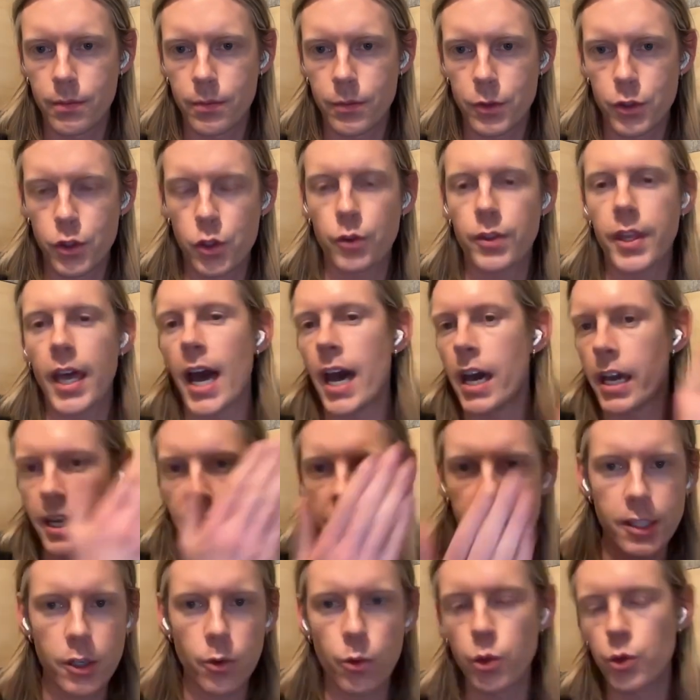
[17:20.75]
So that
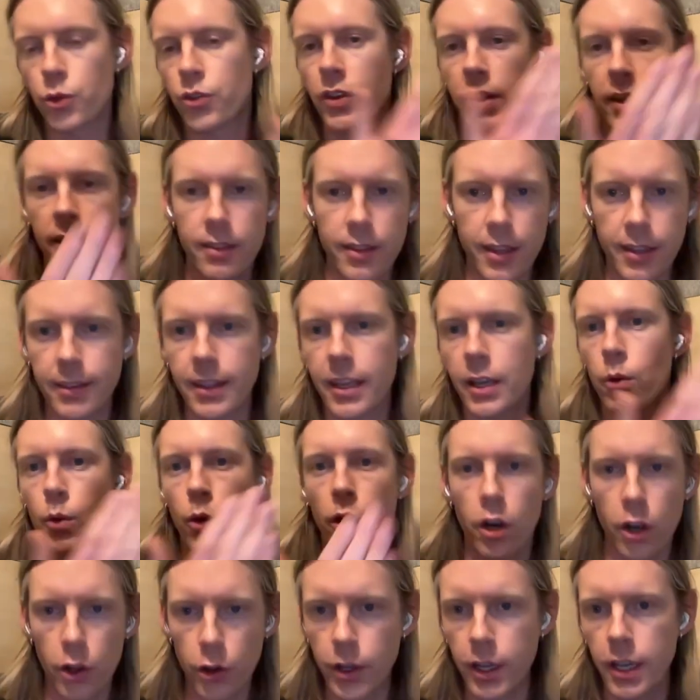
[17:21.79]
is the routine that they
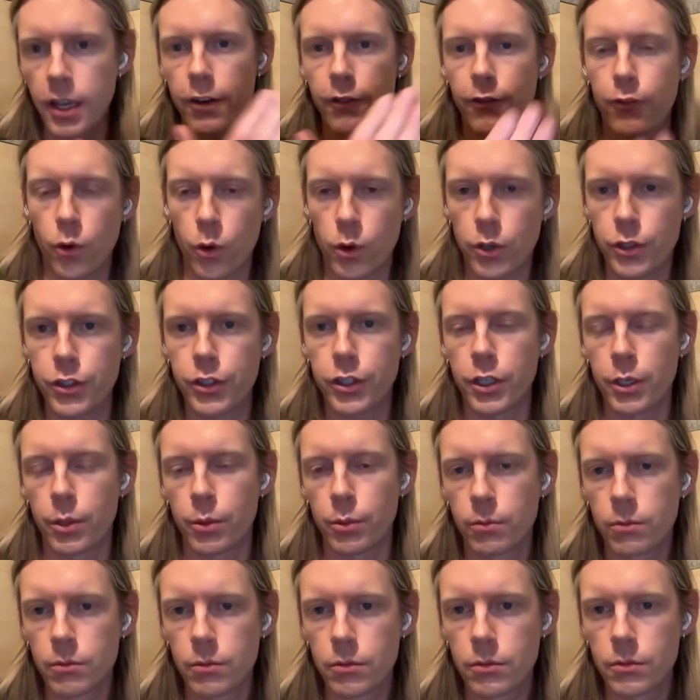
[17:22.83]
were looking for to do.
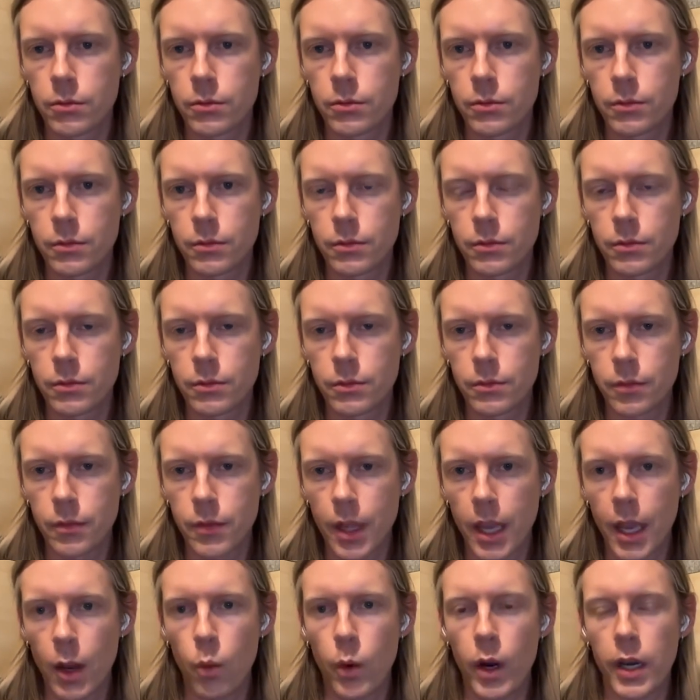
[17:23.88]

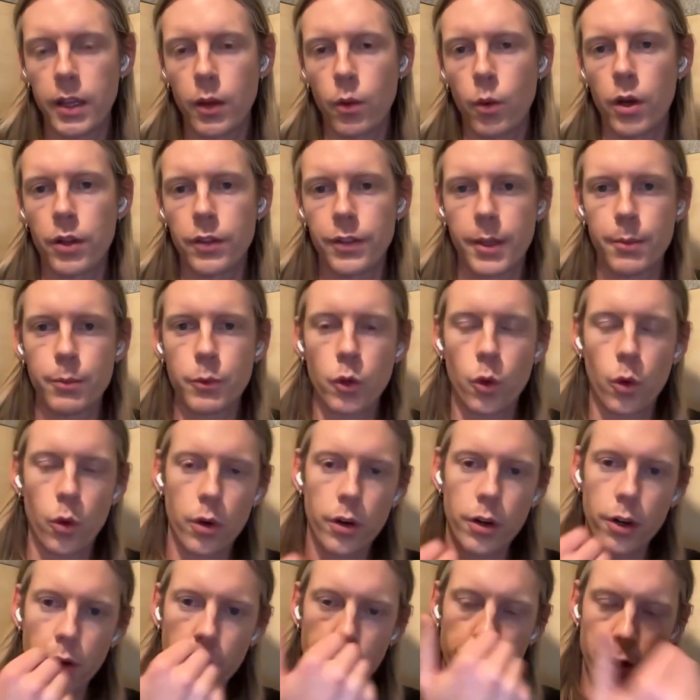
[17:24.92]
And why they want them to
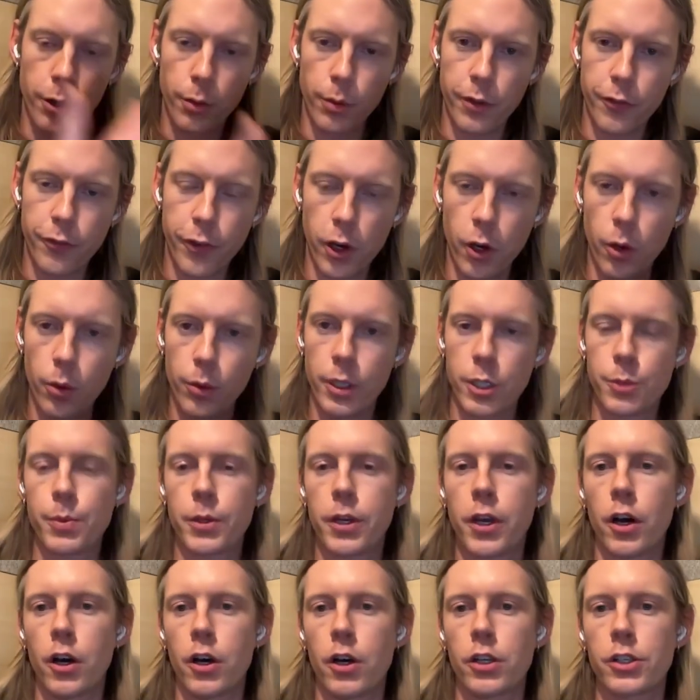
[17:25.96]
order through the phone is
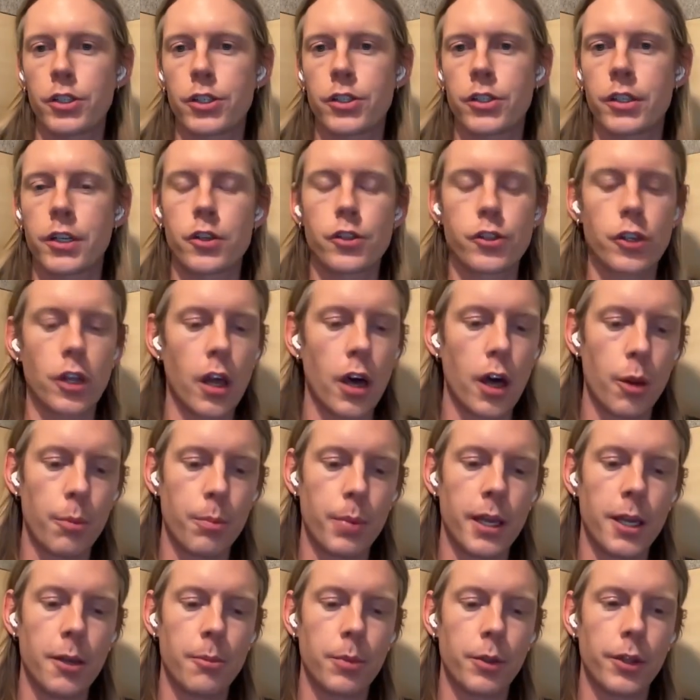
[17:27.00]
because there's a lot of
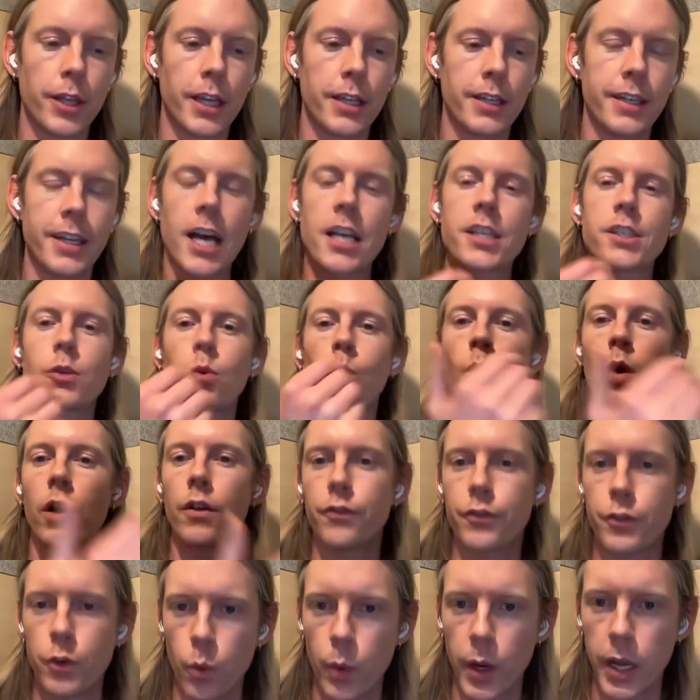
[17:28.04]
people that doesn't
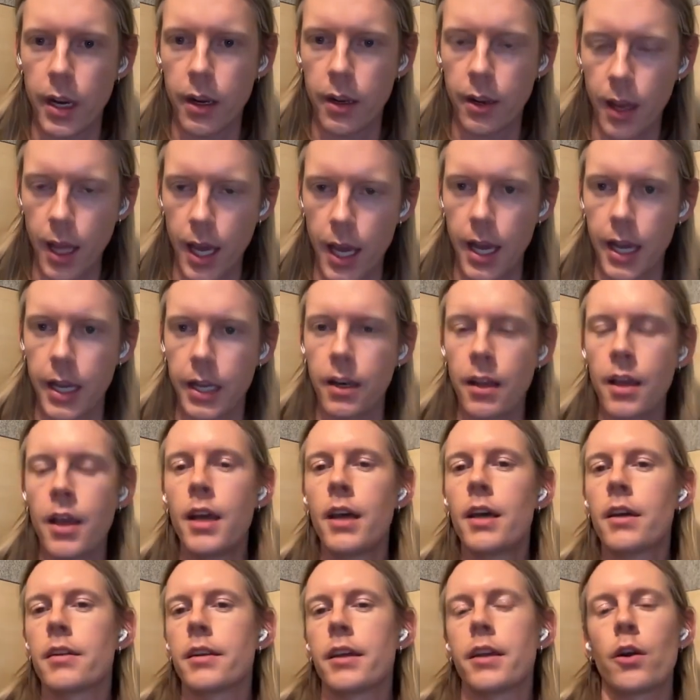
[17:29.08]
want to wait in line.
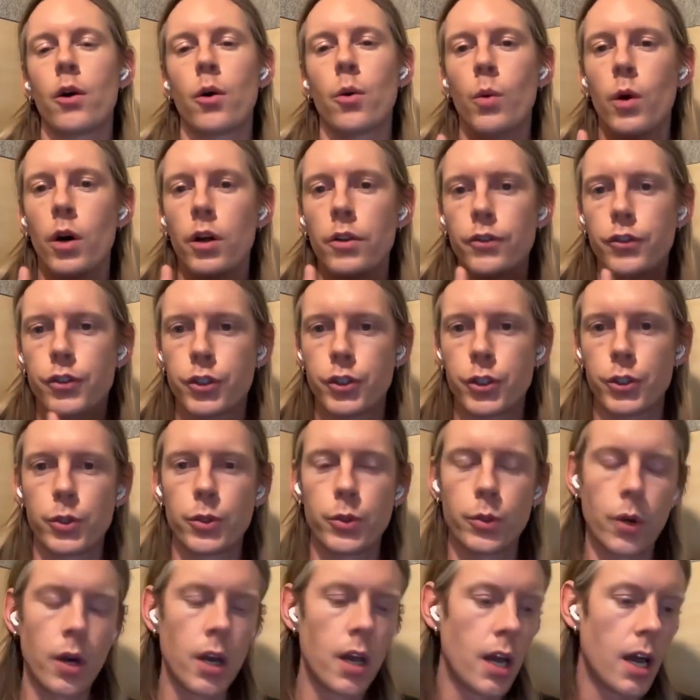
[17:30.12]
They don't want
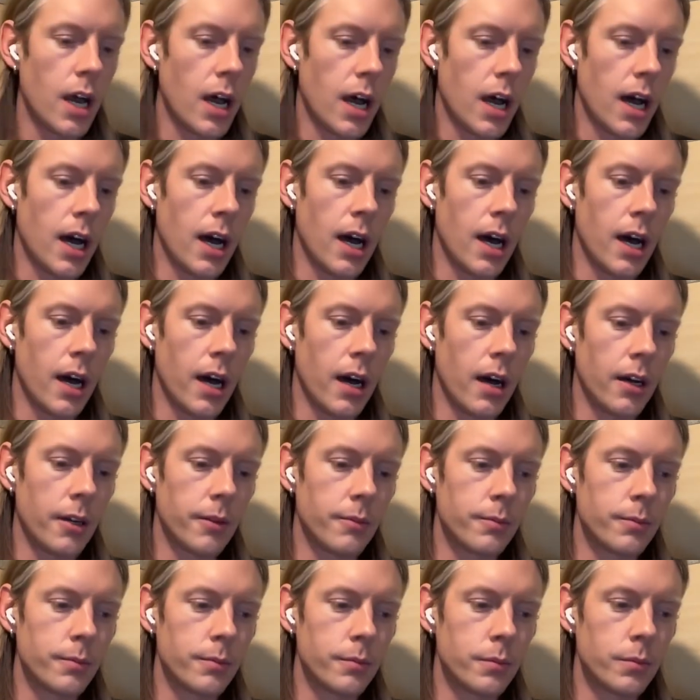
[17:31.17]
to,
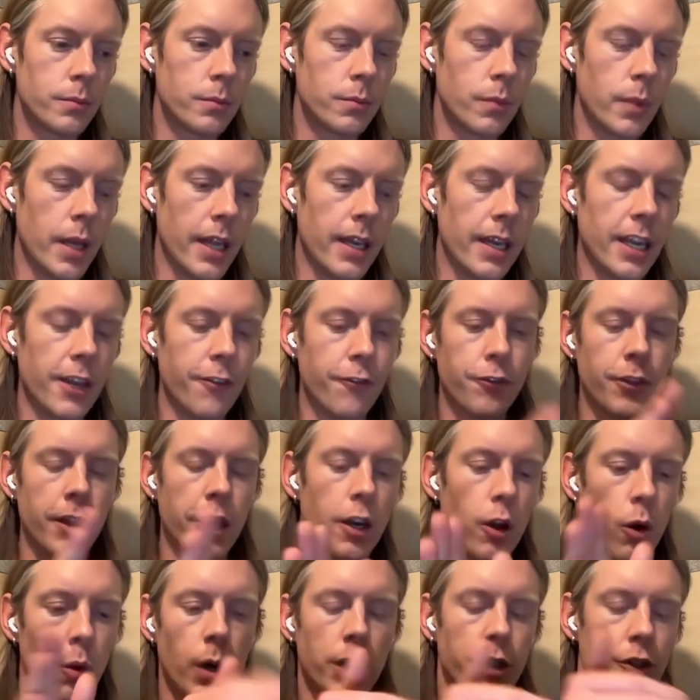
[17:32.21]
and if they
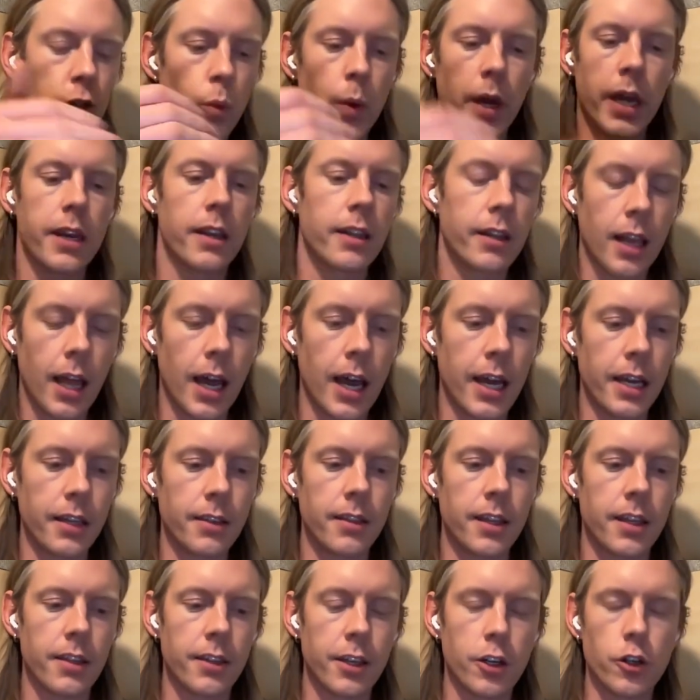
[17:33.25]
don't want to wait in line,
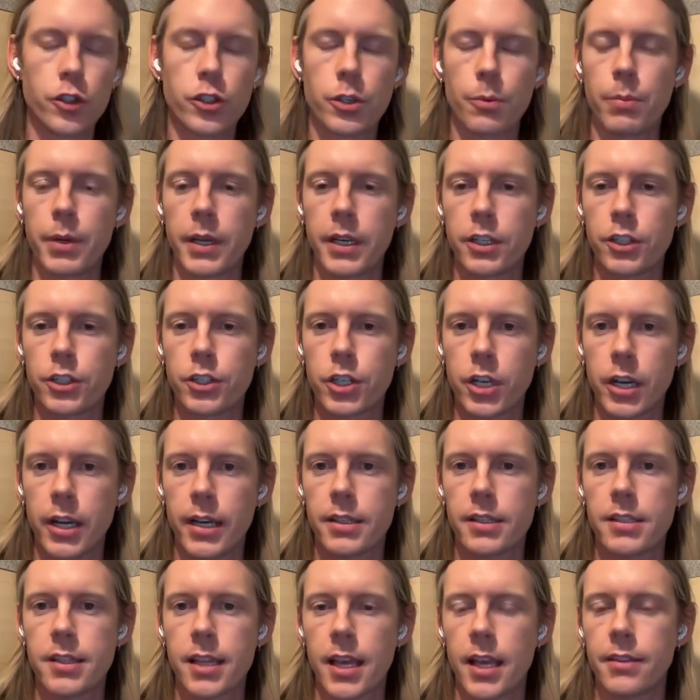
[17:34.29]
then there's a big
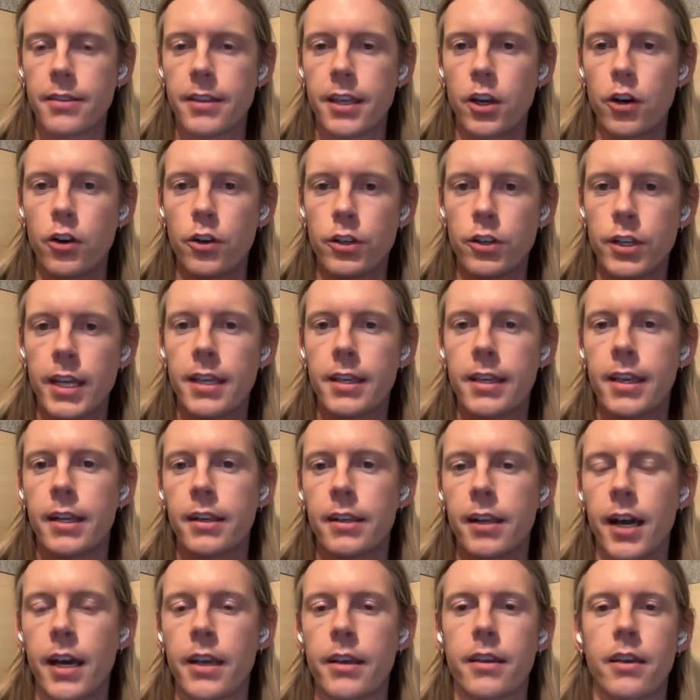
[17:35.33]
chance that they're taking
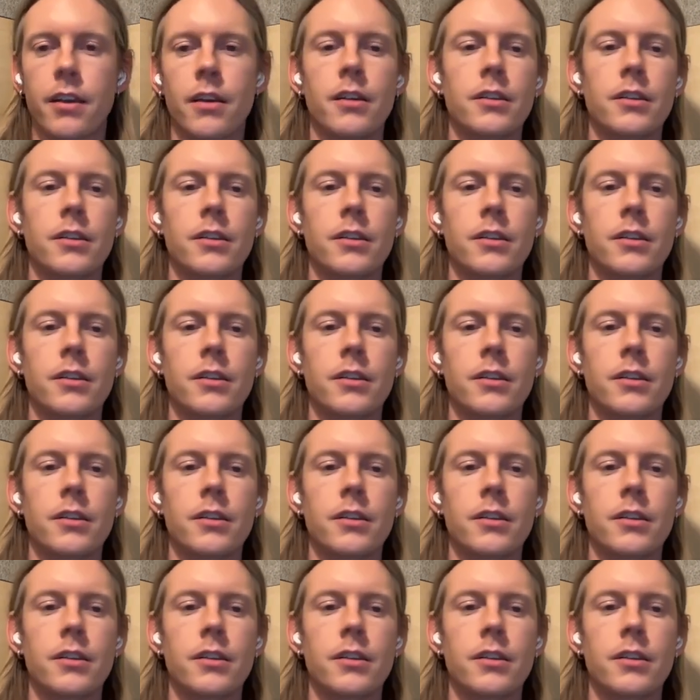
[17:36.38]
like